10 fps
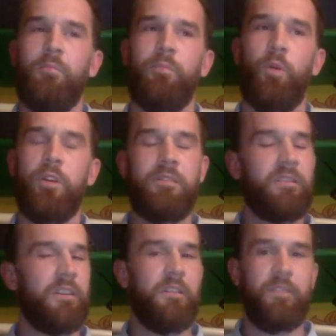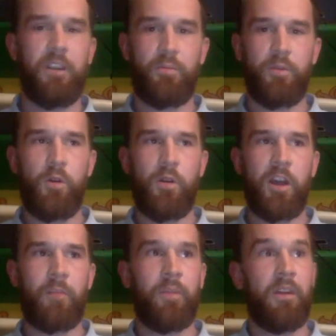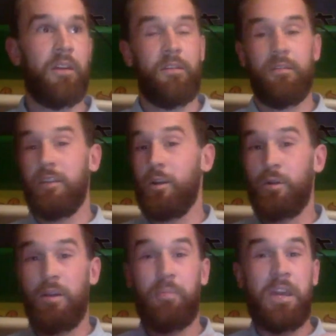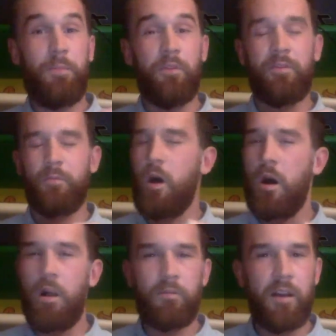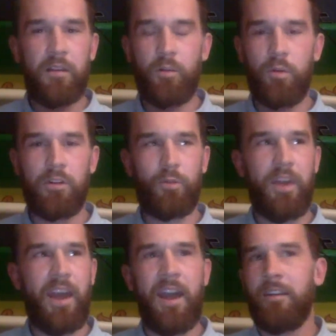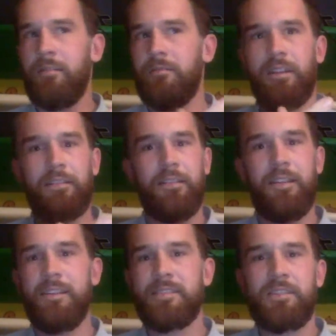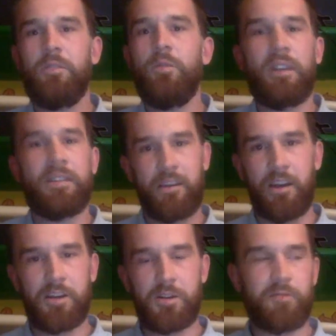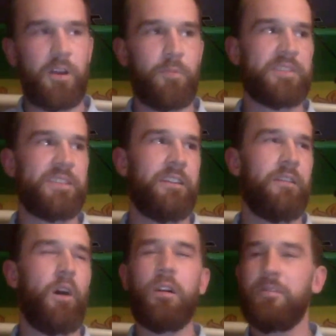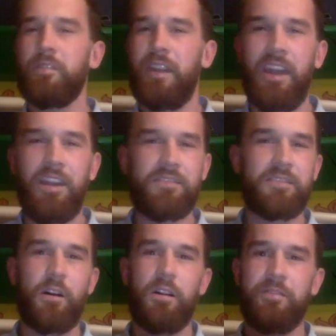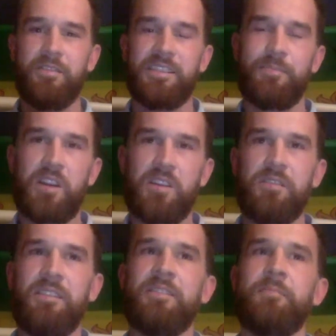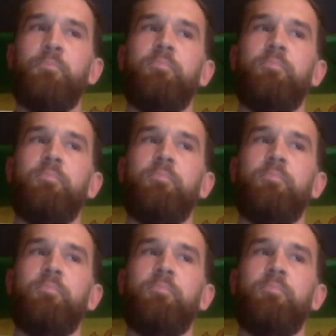But when you're at the Innovator program, you have people from all around the world. We had at least 24 countries represented, all different ages, all different specialties.